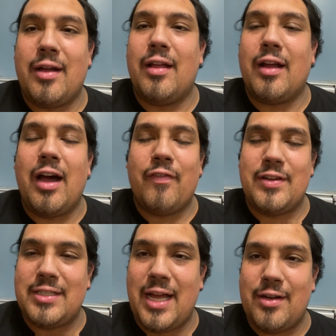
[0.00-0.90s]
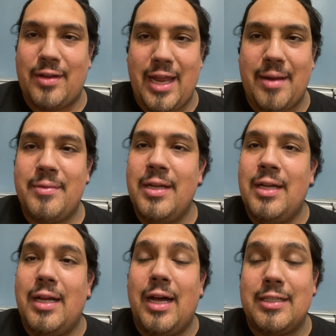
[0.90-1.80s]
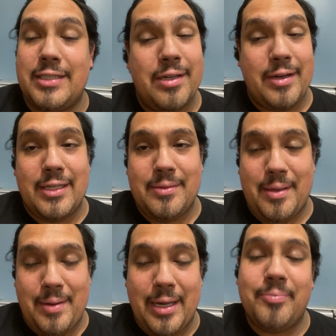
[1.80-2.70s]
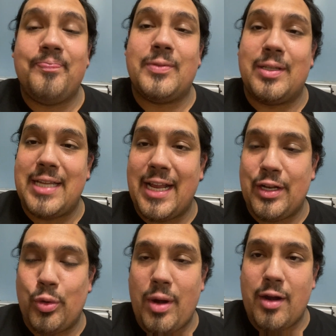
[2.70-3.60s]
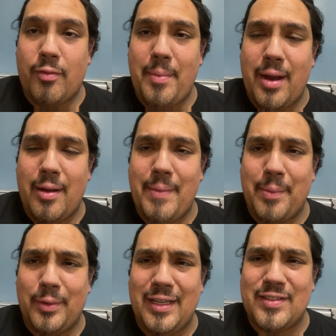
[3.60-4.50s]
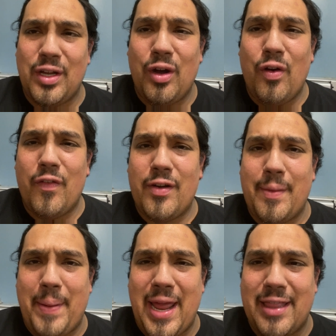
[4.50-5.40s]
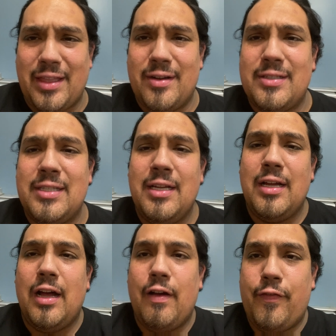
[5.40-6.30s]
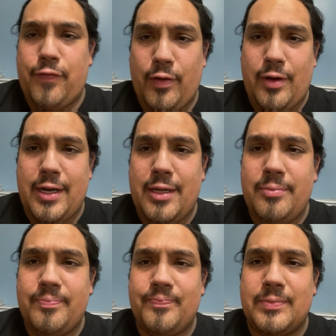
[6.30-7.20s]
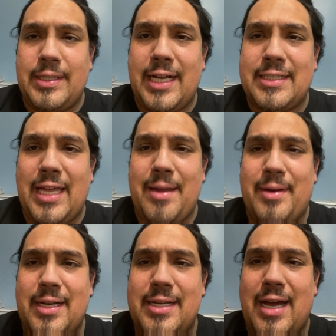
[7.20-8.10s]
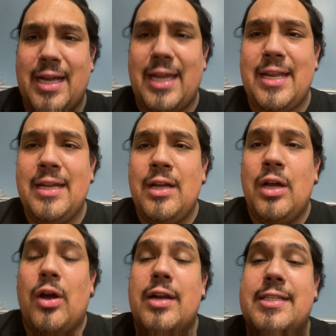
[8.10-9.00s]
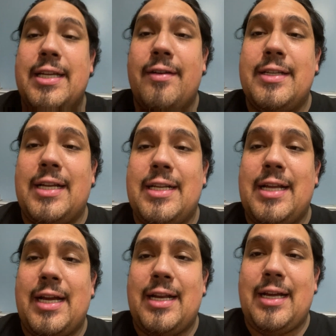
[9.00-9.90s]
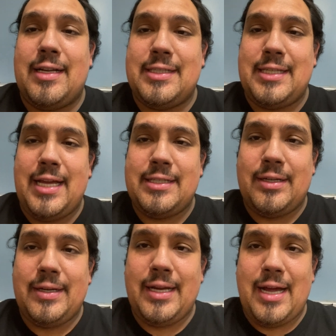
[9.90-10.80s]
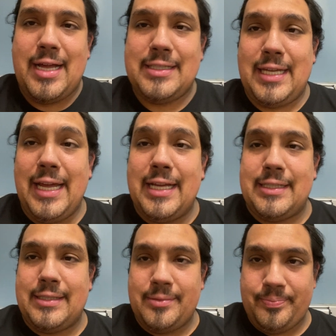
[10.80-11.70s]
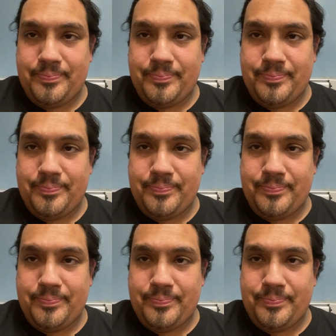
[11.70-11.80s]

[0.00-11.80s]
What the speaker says: call it, conference title game series. My bad. So I'm taking the Toronto Maple Leafs over the Panthers of Florida. Next game on the docket, or series on the docket, I gotta say, sorry guys, is